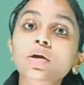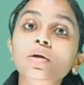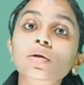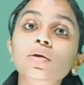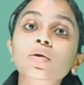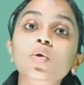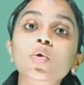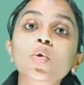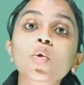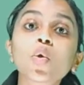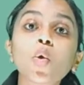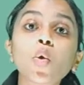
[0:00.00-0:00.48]

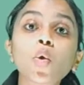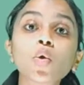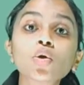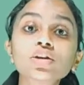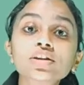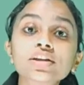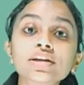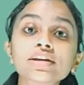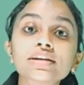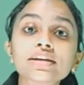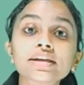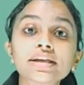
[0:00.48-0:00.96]
the
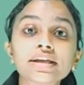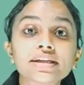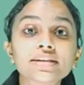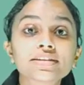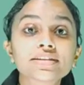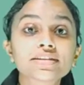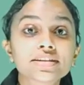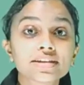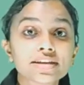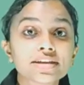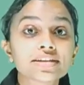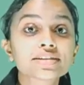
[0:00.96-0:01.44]
colder
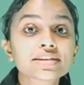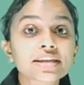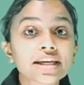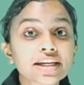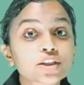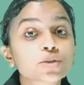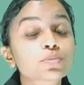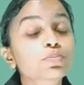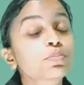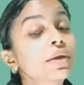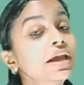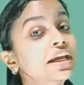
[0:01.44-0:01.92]
it
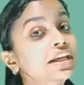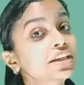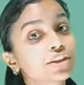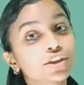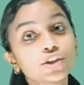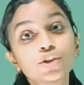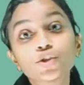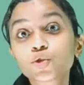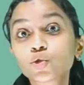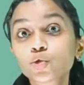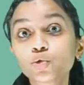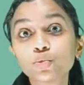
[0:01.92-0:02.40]
is
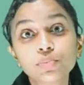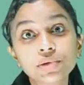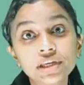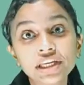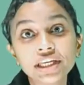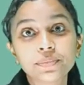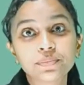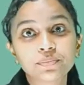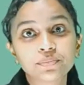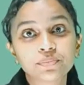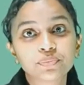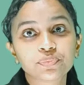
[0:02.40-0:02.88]
expected
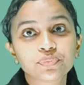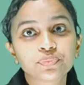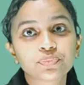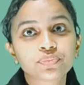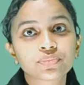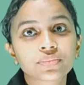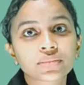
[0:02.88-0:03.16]
to be.